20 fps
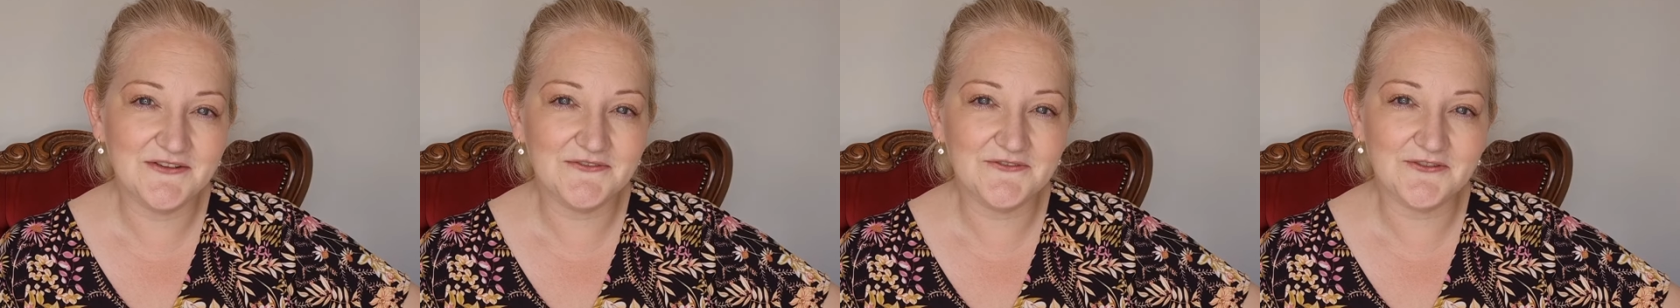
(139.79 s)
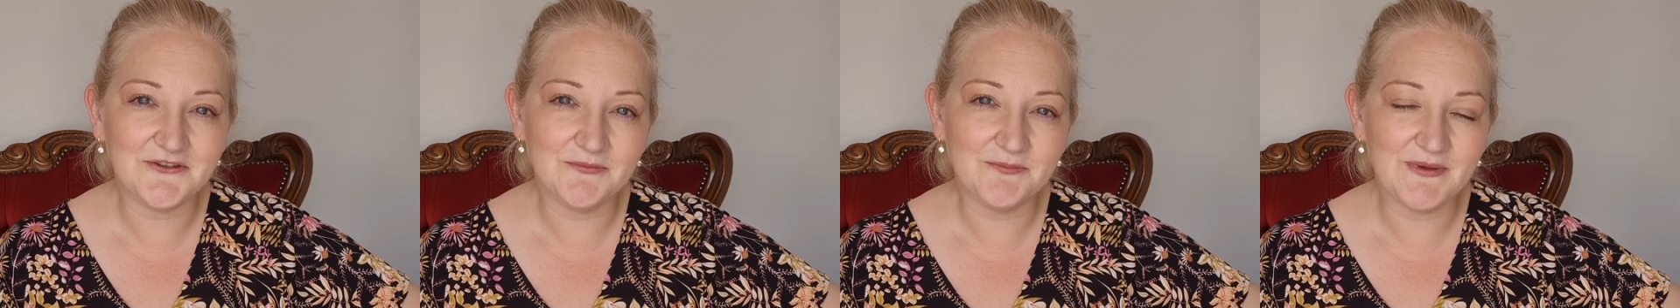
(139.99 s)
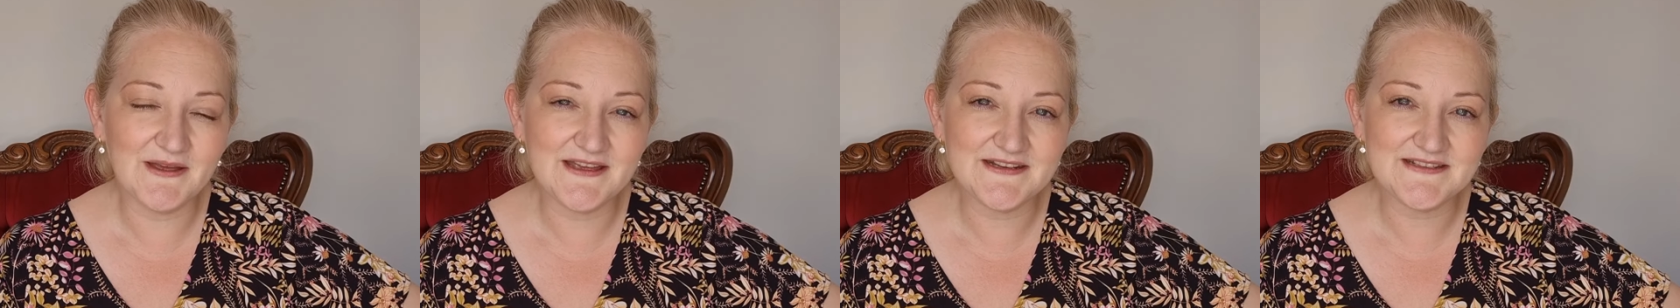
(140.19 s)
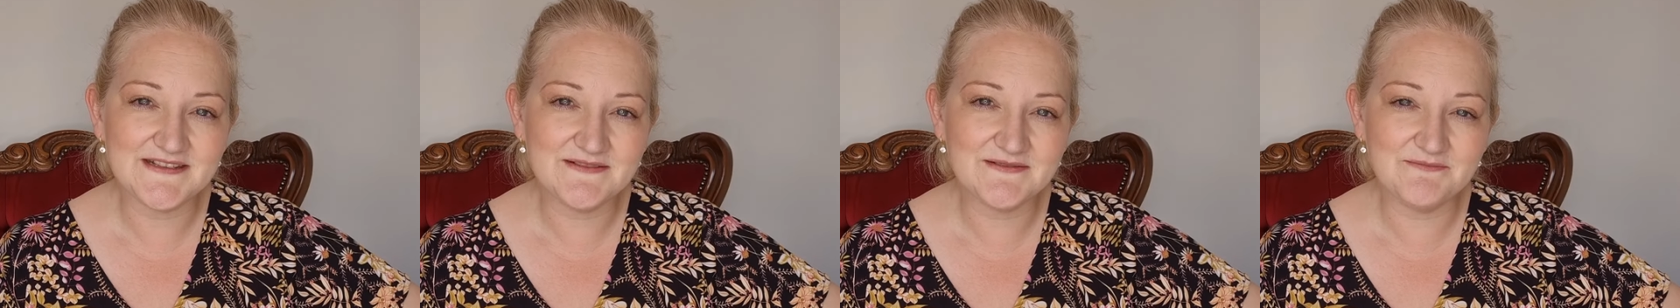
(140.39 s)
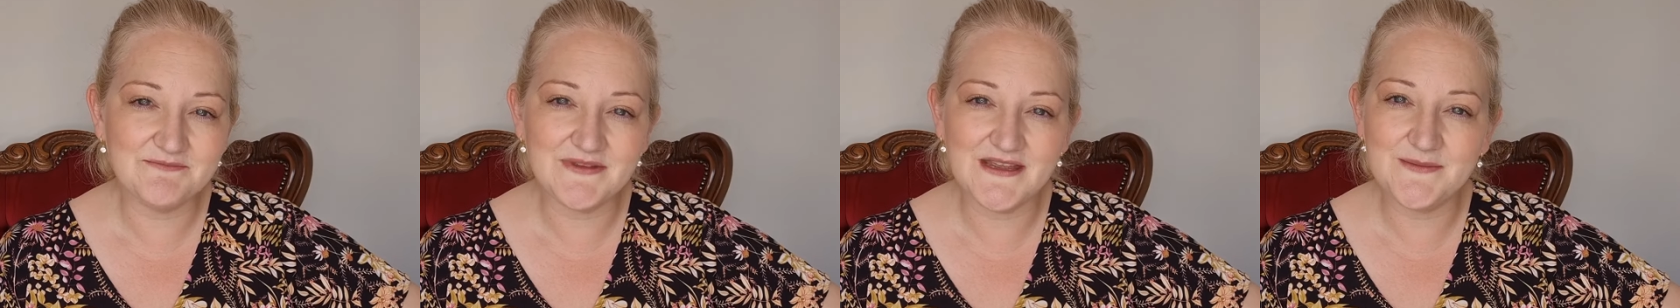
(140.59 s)
for a
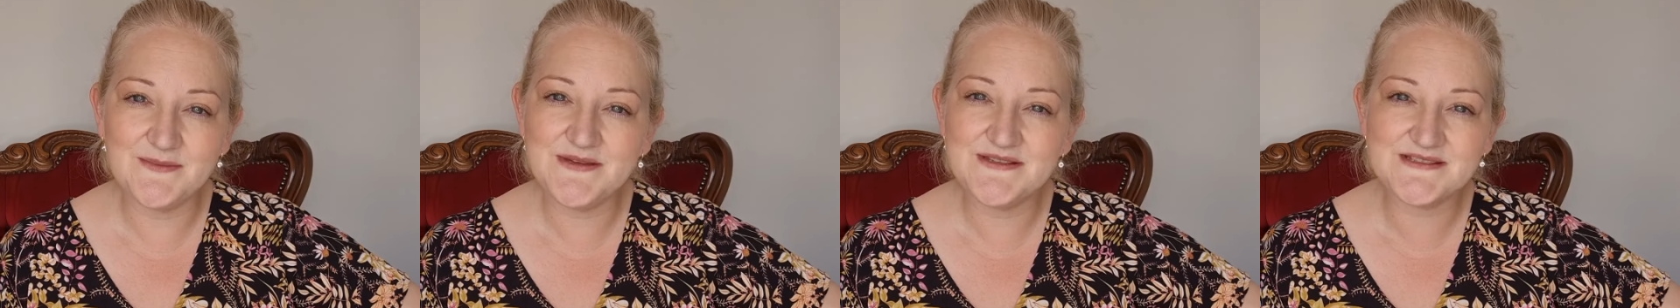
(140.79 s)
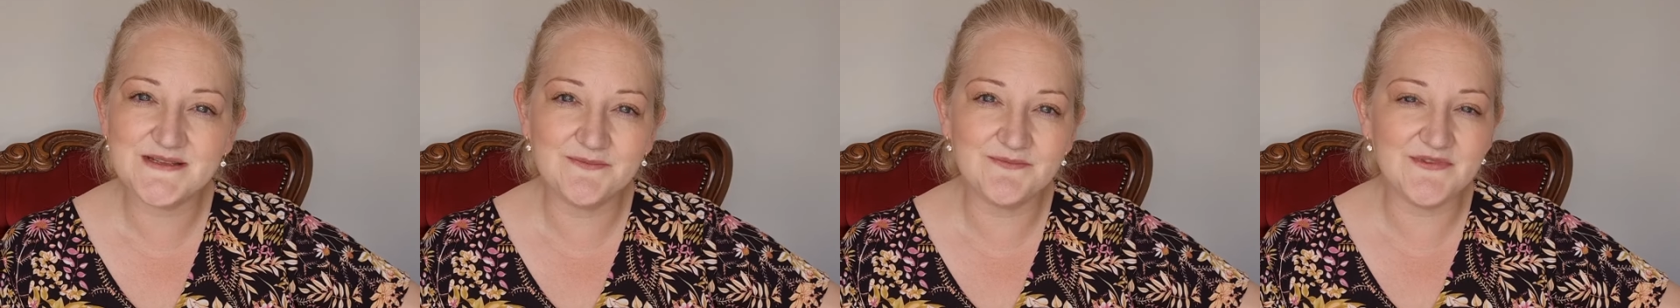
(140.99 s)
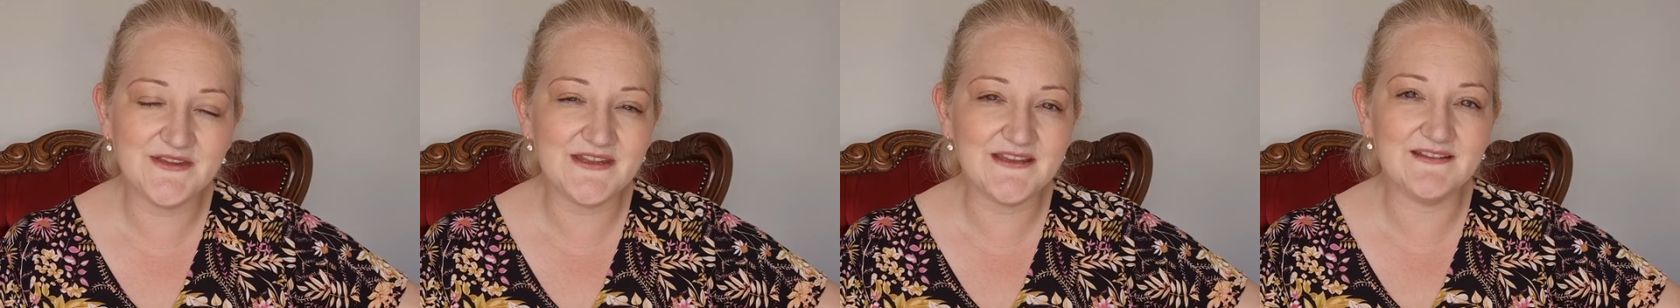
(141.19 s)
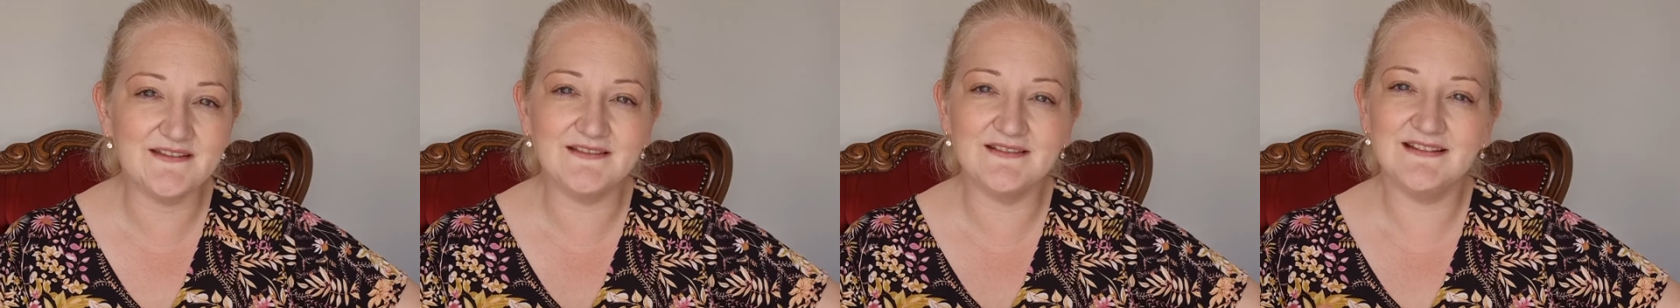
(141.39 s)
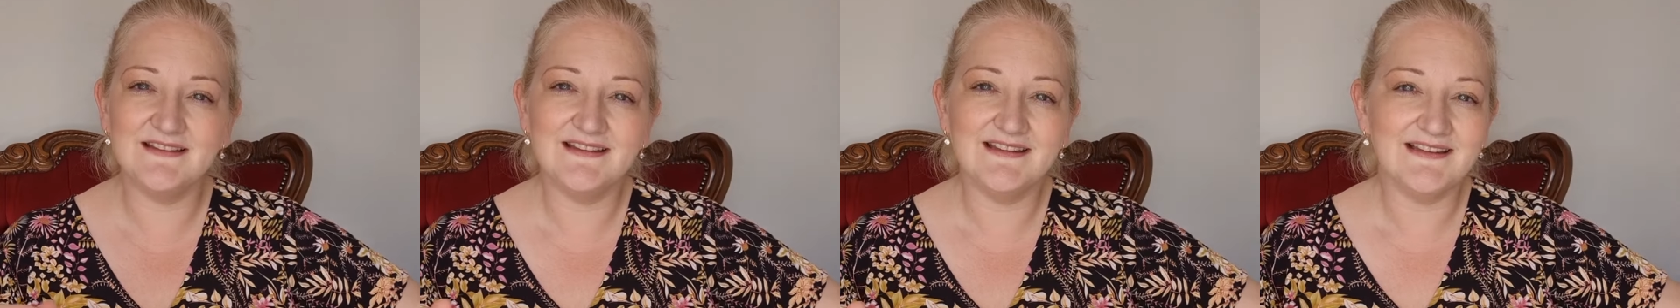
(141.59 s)
pattern, maybe something